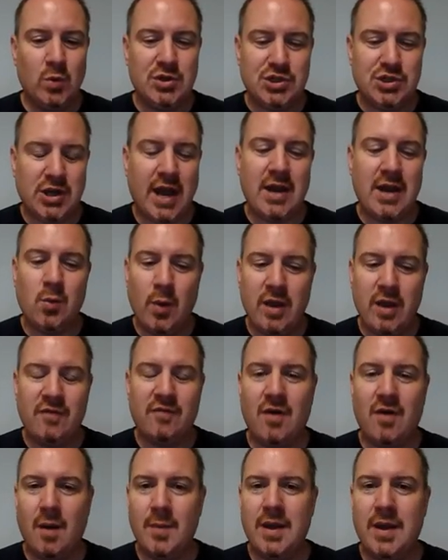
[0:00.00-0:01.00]
We shied away
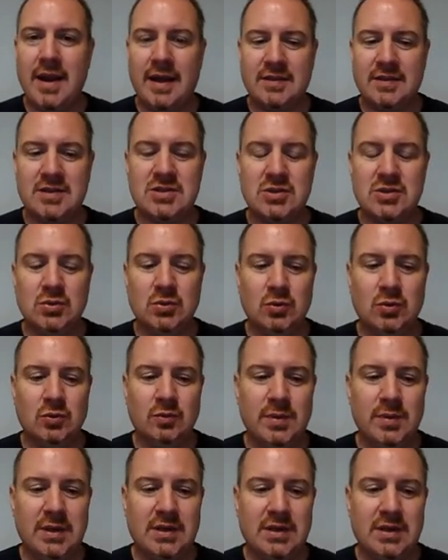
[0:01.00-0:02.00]
from it at the
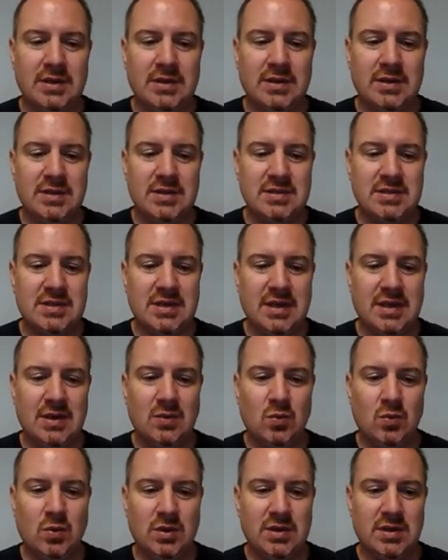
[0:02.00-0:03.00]
school because
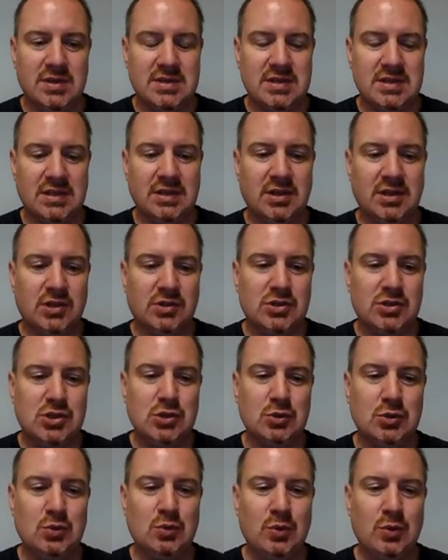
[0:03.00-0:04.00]
it was a little
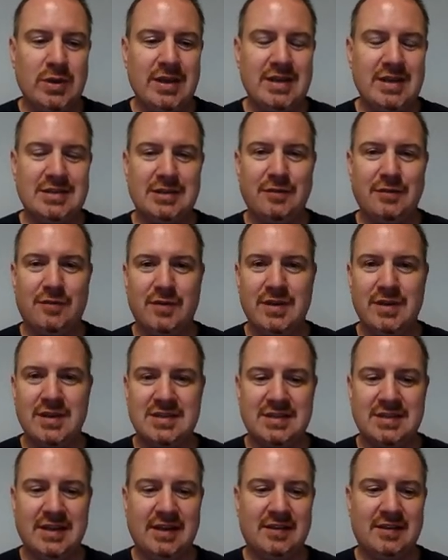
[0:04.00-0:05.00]
too easy for
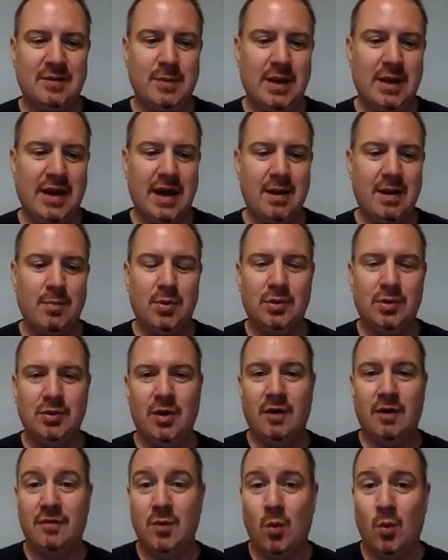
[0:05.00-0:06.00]
this thing to be kind of
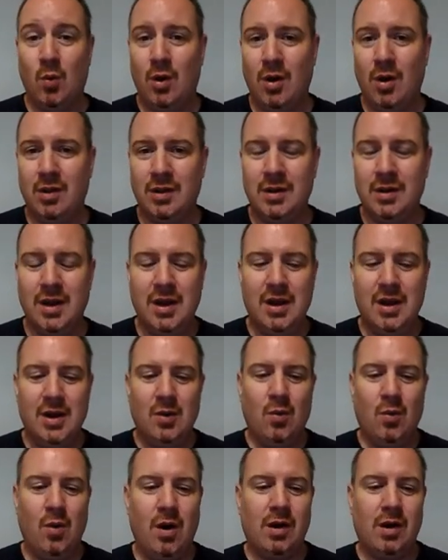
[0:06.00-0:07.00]
pulled off the wall and
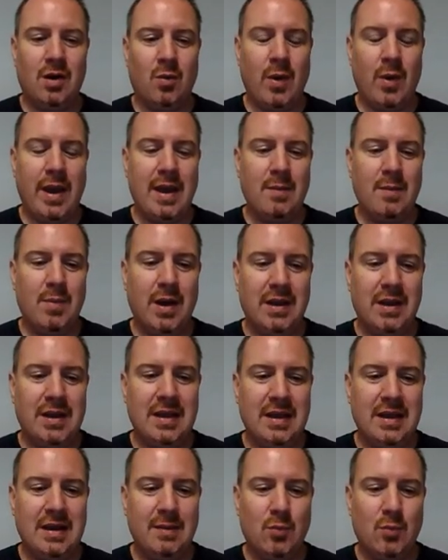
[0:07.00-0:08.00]
walk away, but
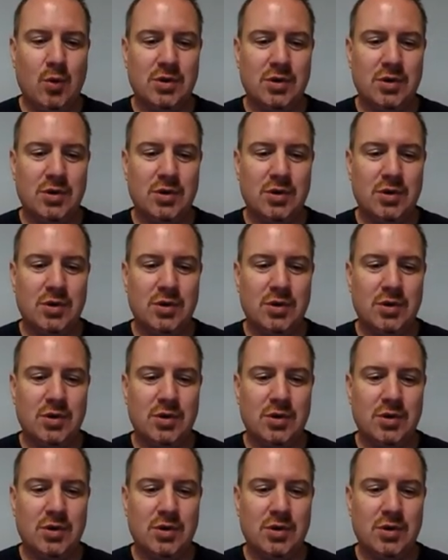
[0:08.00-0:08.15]
in a